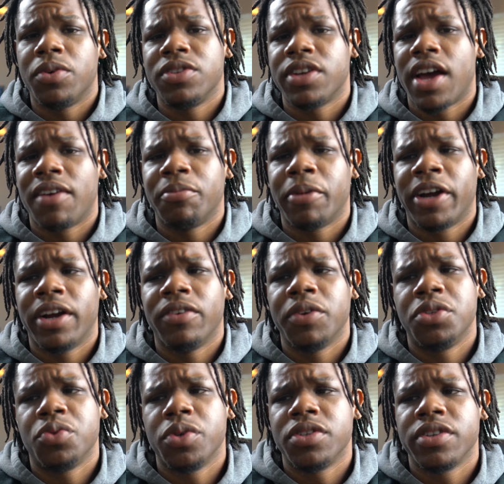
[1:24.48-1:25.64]
I wasn't having my hair
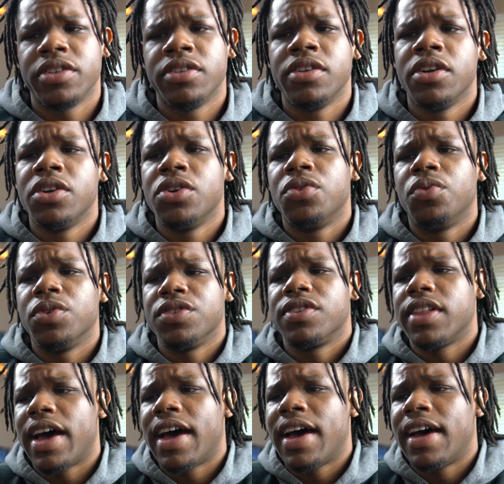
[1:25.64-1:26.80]
retwisted was
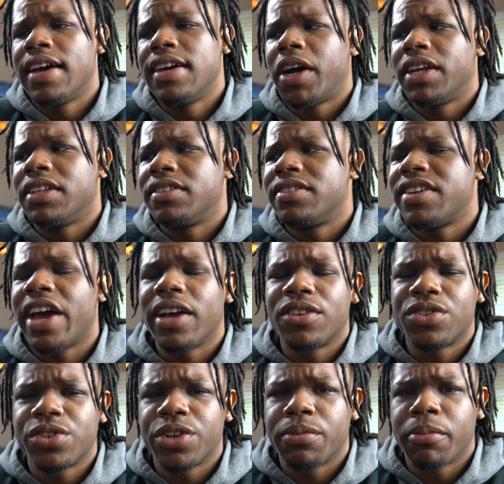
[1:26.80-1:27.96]
that my
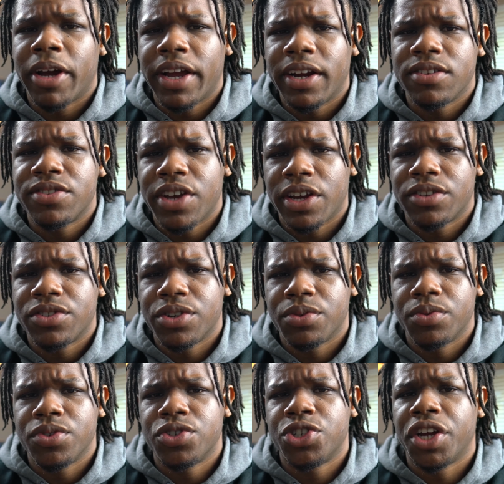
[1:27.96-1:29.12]
texture, my hair texture
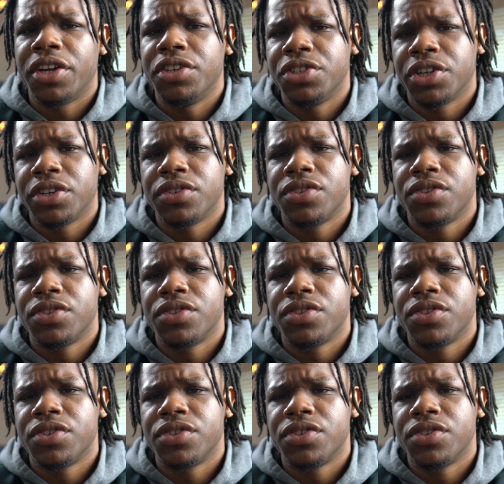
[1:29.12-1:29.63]
was changing.